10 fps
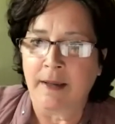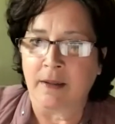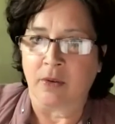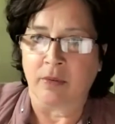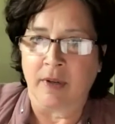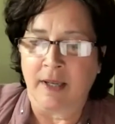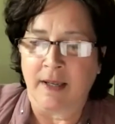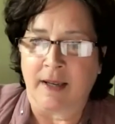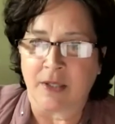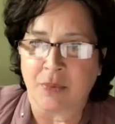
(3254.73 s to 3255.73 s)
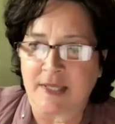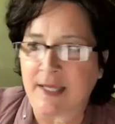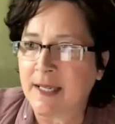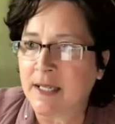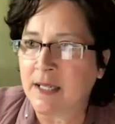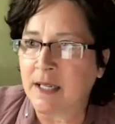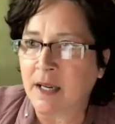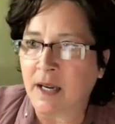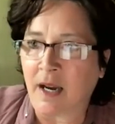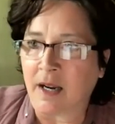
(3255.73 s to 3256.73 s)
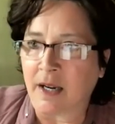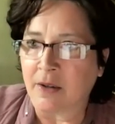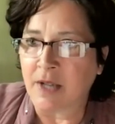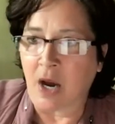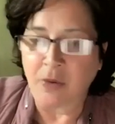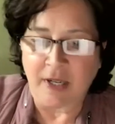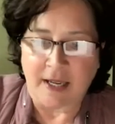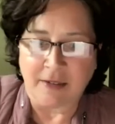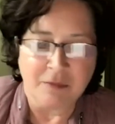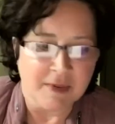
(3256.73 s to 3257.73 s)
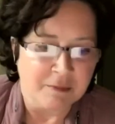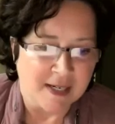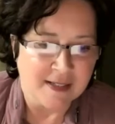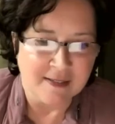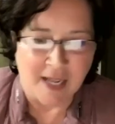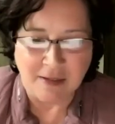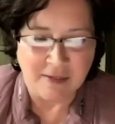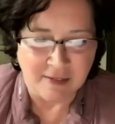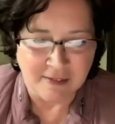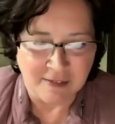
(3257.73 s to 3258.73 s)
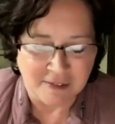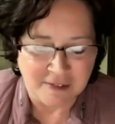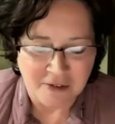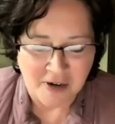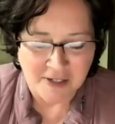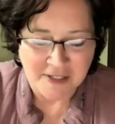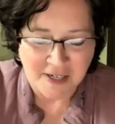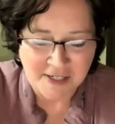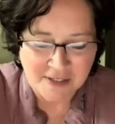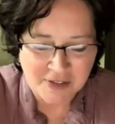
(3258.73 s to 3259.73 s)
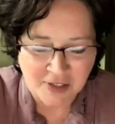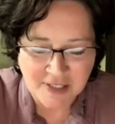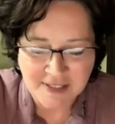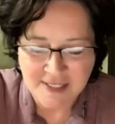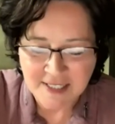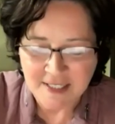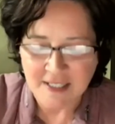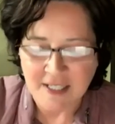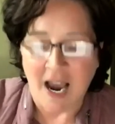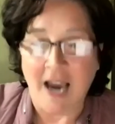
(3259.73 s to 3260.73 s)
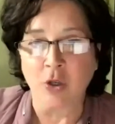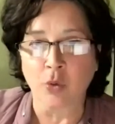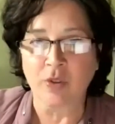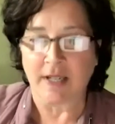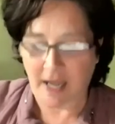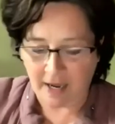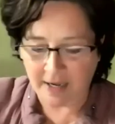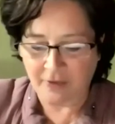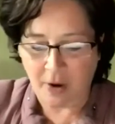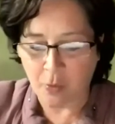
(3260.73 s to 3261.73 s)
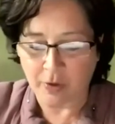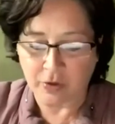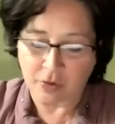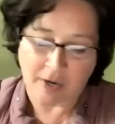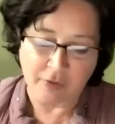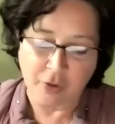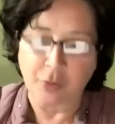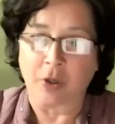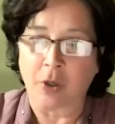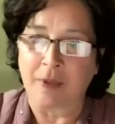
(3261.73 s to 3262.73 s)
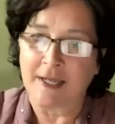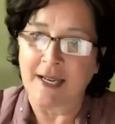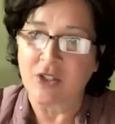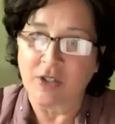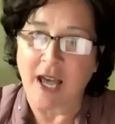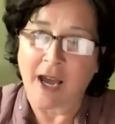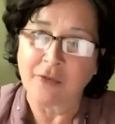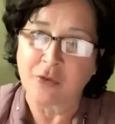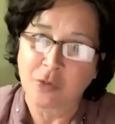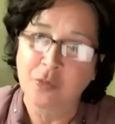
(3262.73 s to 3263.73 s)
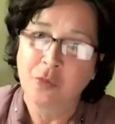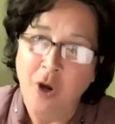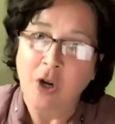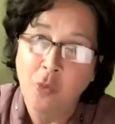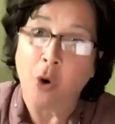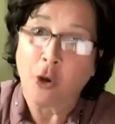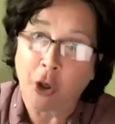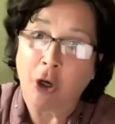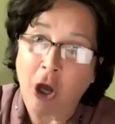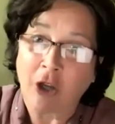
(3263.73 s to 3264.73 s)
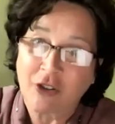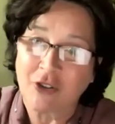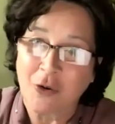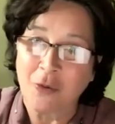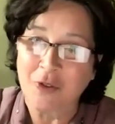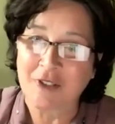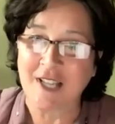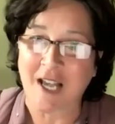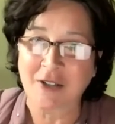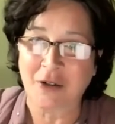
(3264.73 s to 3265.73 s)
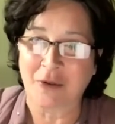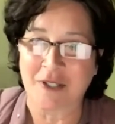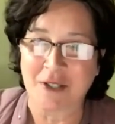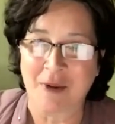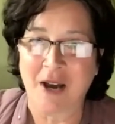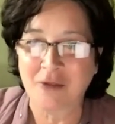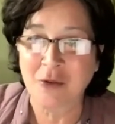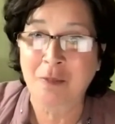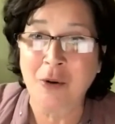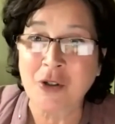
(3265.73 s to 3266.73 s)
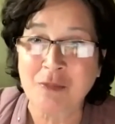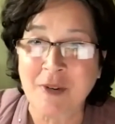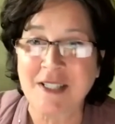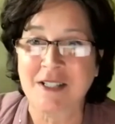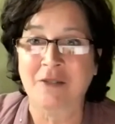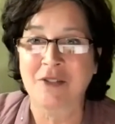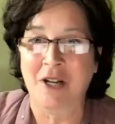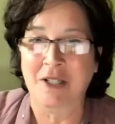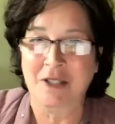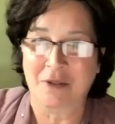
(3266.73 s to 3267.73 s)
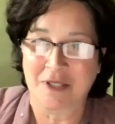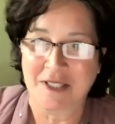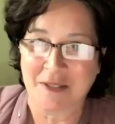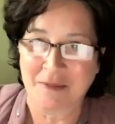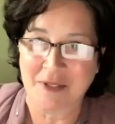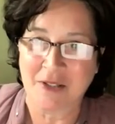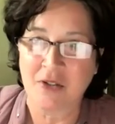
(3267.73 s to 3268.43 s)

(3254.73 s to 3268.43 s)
as we say, now that I've made that, I studied this, I know that if I want to have good recommendation, I have to work a lot, with the algorithm. I have to push myself, the algorithm,